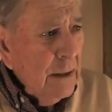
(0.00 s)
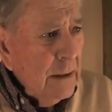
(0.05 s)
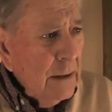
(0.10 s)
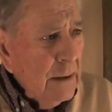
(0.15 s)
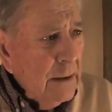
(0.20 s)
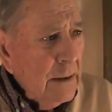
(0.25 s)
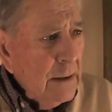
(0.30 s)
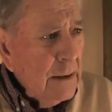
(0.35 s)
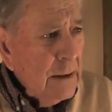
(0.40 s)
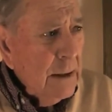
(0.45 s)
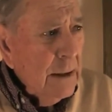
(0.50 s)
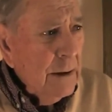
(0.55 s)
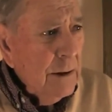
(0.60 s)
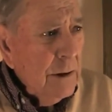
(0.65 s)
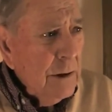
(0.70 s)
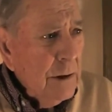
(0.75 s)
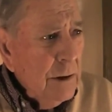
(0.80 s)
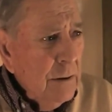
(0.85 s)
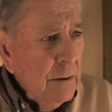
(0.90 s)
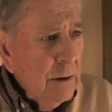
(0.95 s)
the
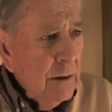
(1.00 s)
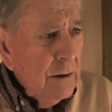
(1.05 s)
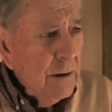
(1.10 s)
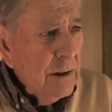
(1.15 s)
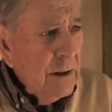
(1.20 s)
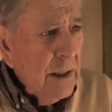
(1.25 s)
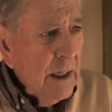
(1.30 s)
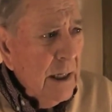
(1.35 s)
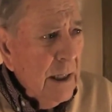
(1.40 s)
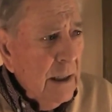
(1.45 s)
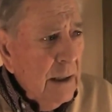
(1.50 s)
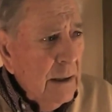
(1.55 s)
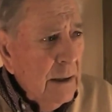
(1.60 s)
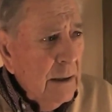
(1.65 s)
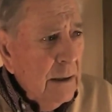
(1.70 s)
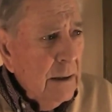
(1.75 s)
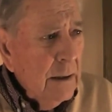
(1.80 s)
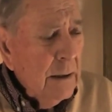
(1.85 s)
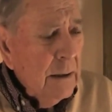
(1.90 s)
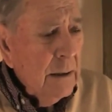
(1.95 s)
station, the stand,
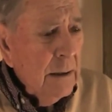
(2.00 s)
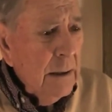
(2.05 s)
and